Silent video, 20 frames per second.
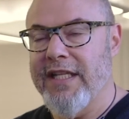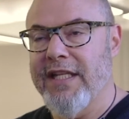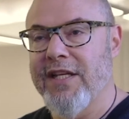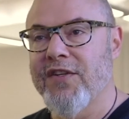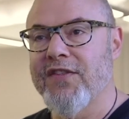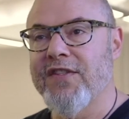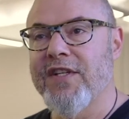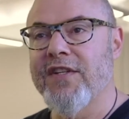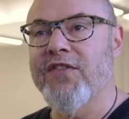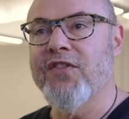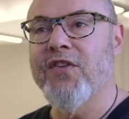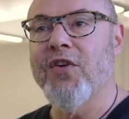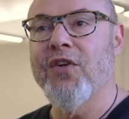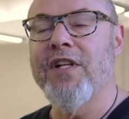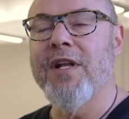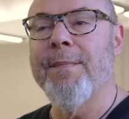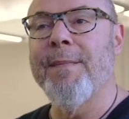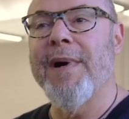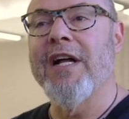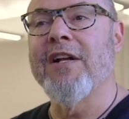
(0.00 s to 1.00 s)
there's a
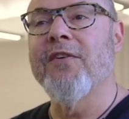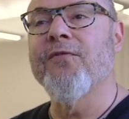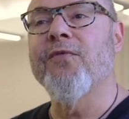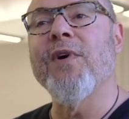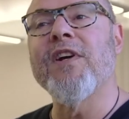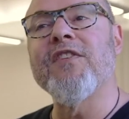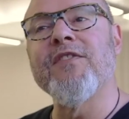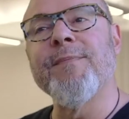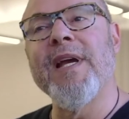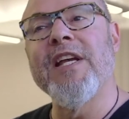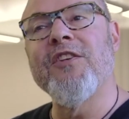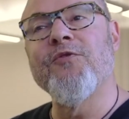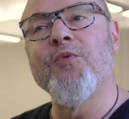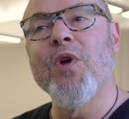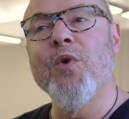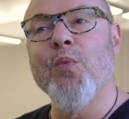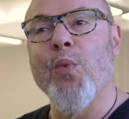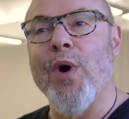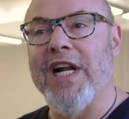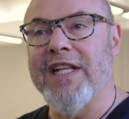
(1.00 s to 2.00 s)
certain amount of resumes
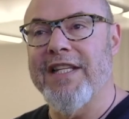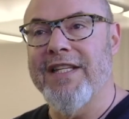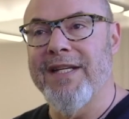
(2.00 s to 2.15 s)
we want